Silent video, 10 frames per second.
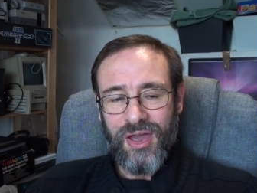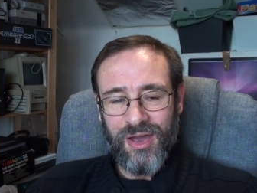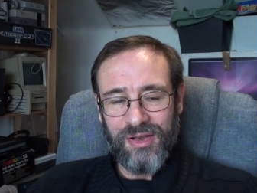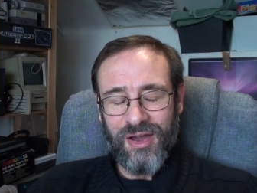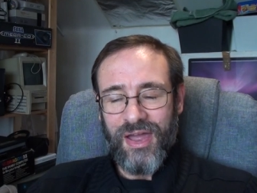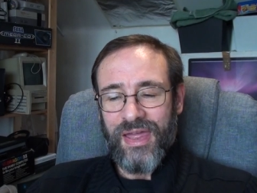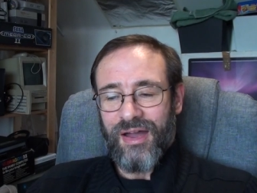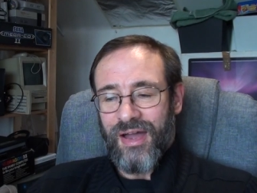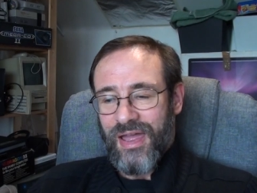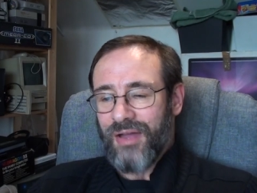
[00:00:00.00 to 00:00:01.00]
And
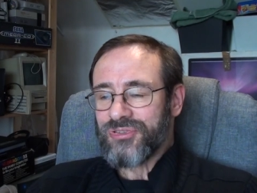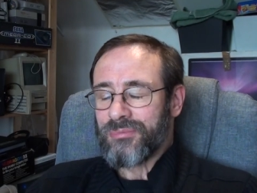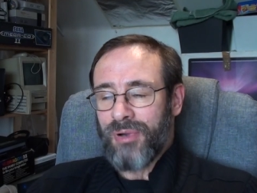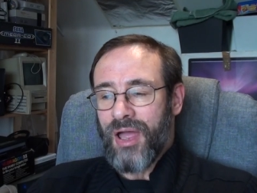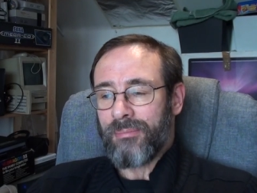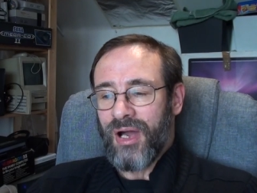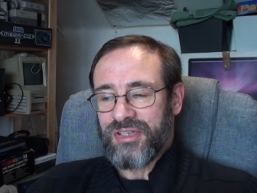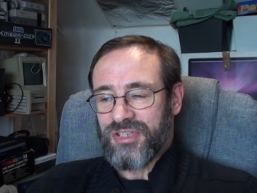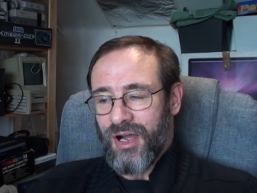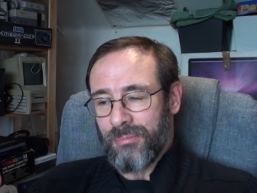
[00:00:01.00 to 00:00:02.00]
I have to bite
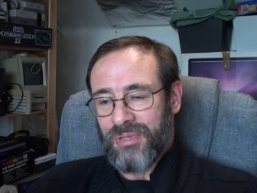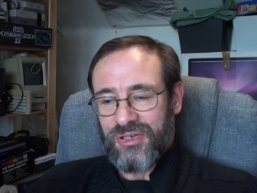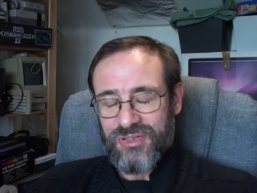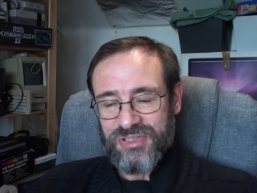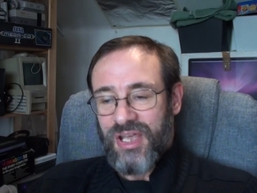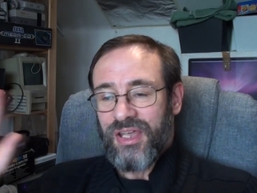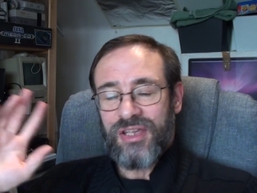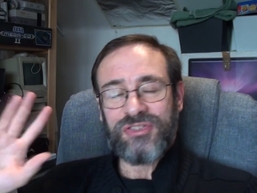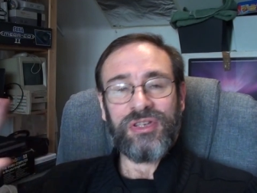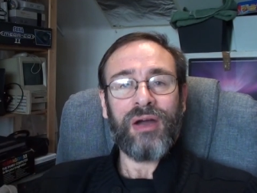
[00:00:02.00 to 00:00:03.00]
my tongue, because
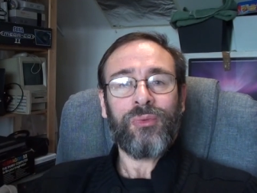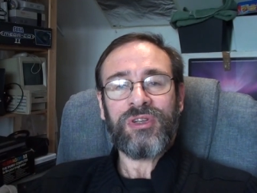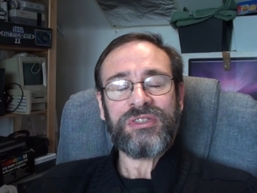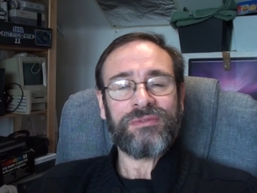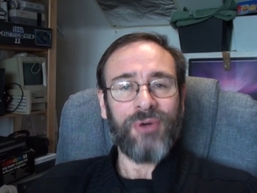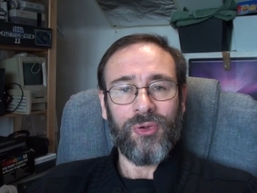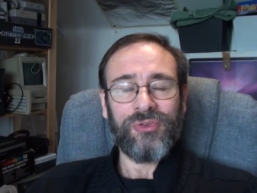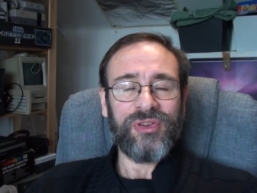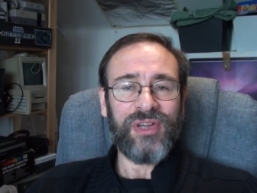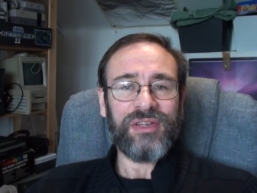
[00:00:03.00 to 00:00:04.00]
it's no one's fault
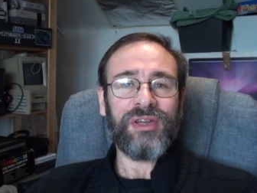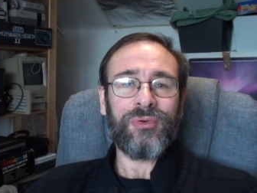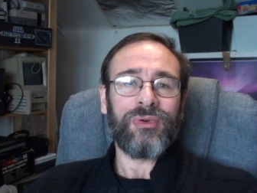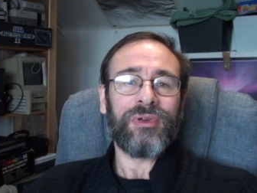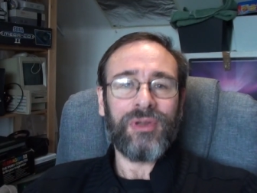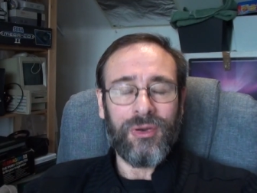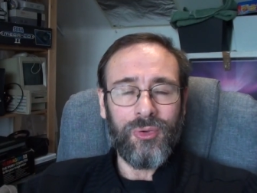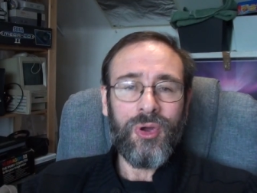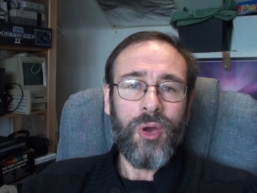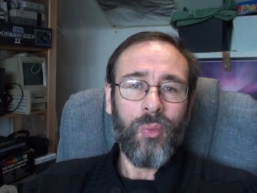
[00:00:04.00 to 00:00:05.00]
that they don't
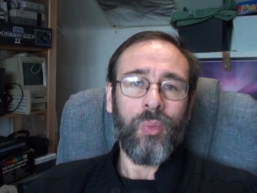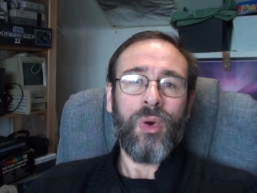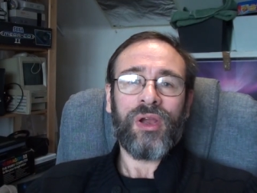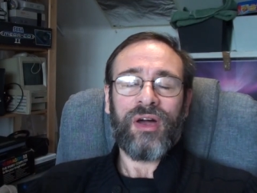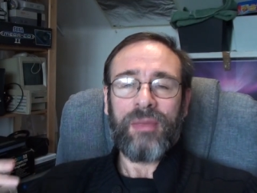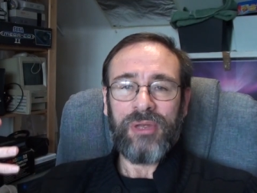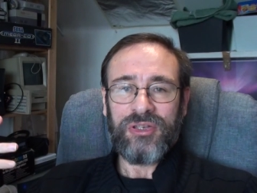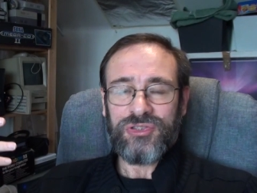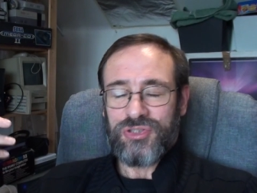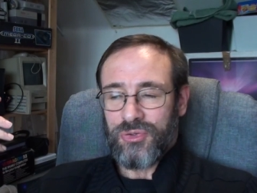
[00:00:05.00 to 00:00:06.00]
know what I'm
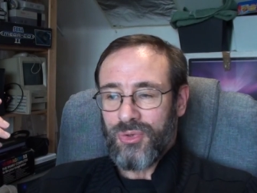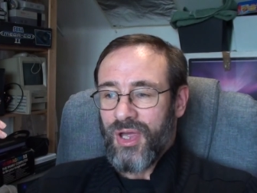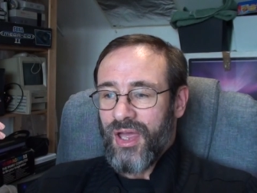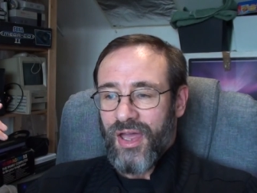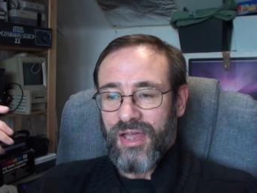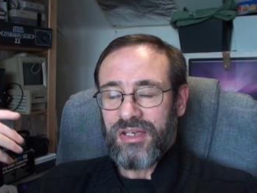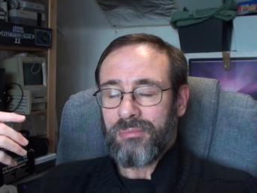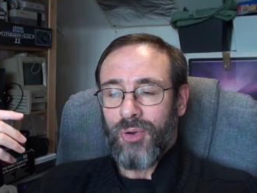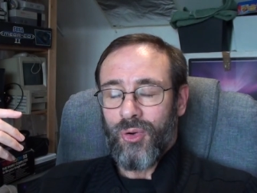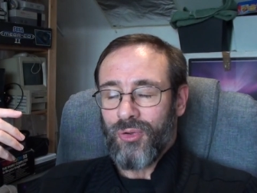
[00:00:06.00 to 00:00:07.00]
into any
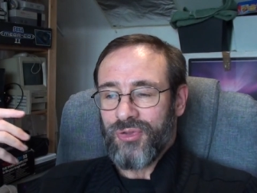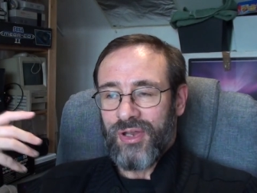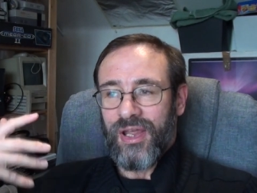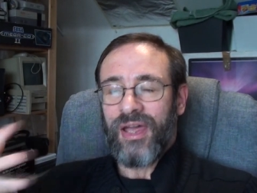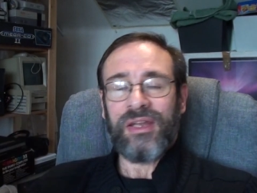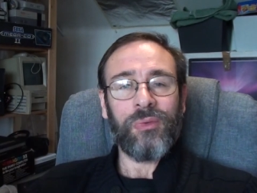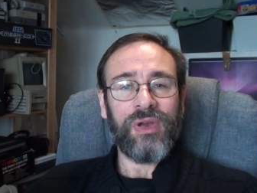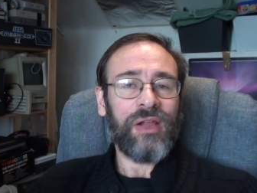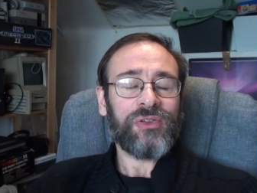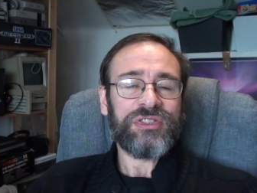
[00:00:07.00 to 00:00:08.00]
more than
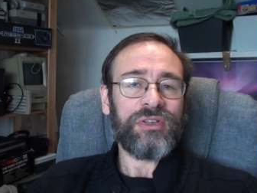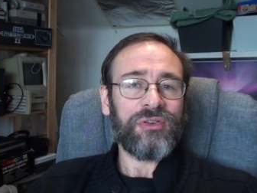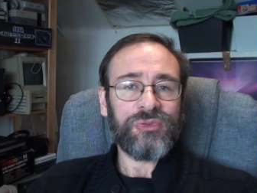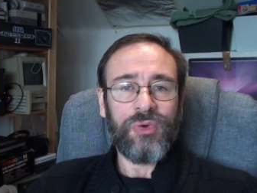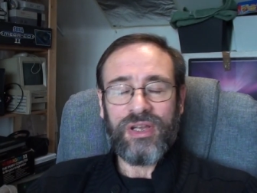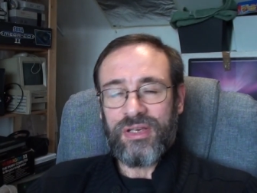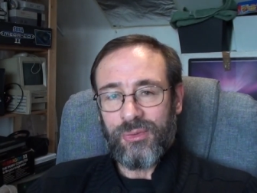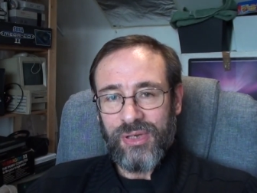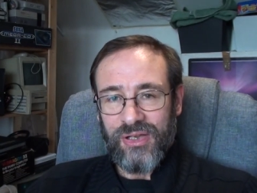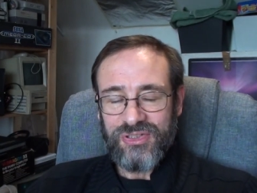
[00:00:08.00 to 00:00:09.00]
anyone else knows what
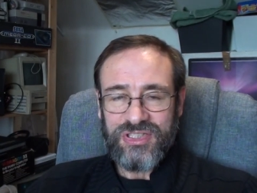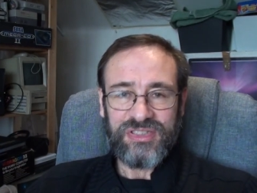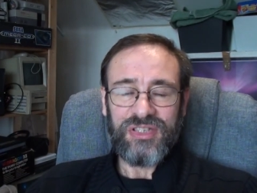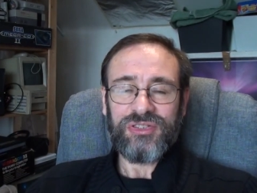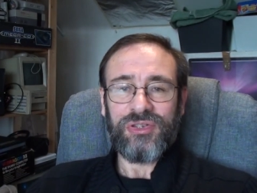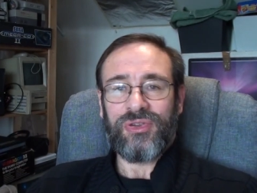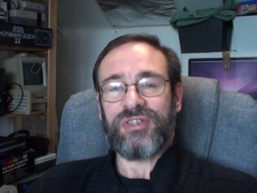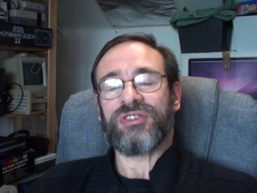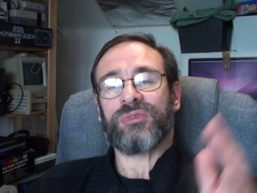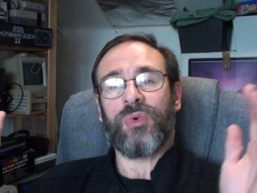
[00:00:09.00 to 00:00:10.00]
anyone else is into. They're
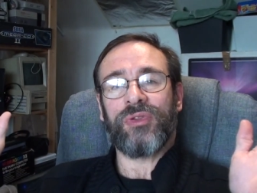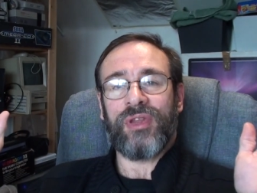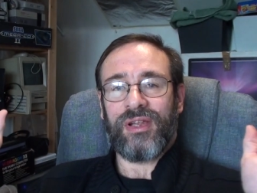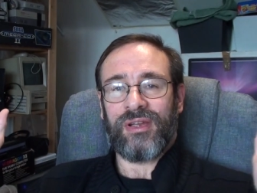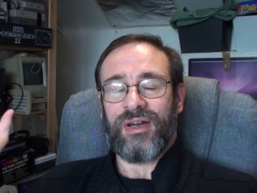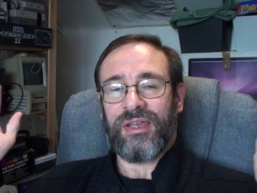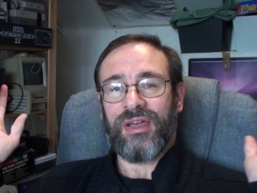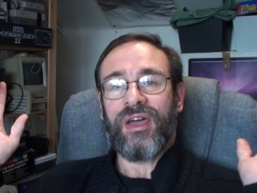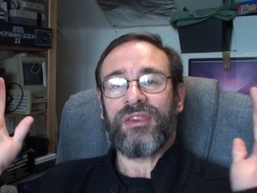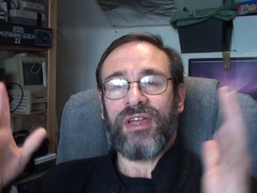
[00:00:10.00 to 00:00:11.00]
just what they're like.
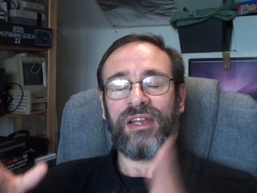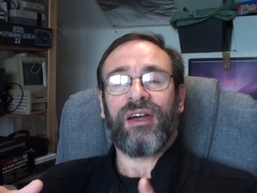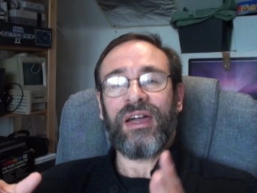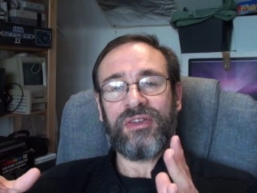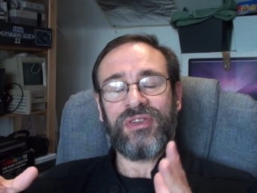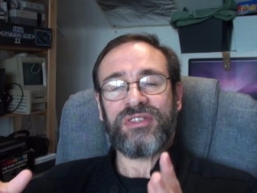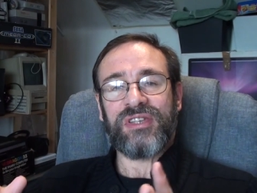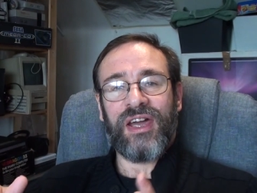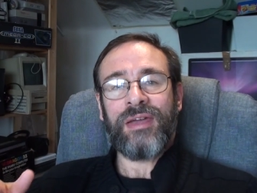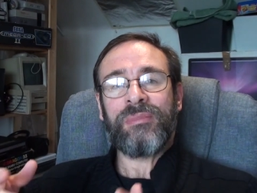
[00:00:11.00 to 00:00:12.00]
They like this
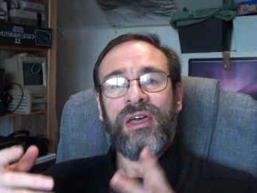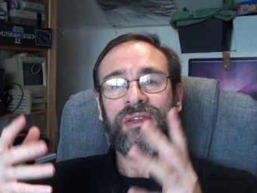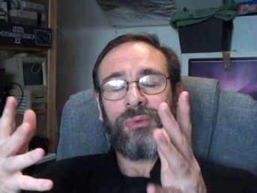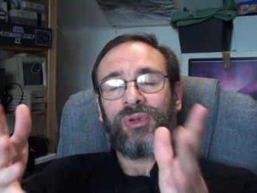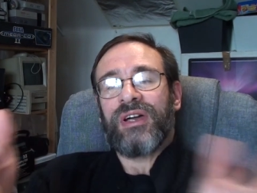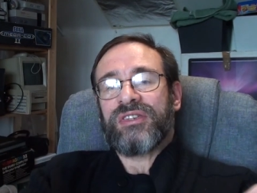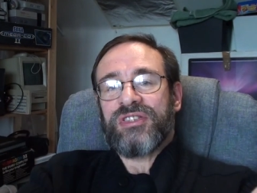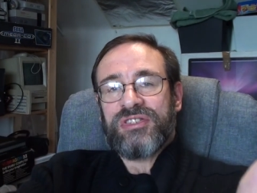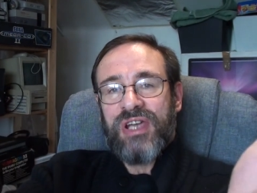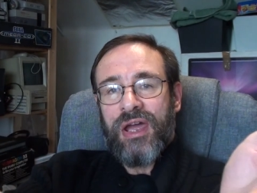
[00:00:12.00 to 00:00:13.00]
game, they would like to
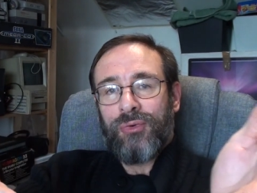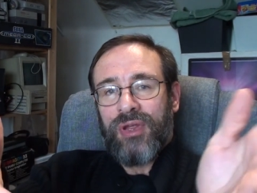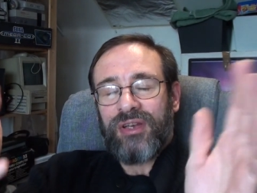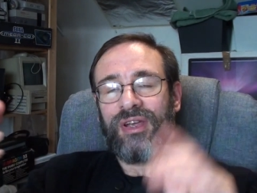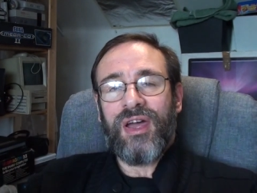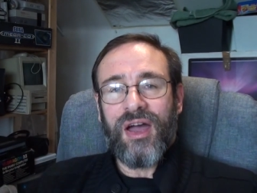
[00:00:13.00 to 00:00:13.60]
share it.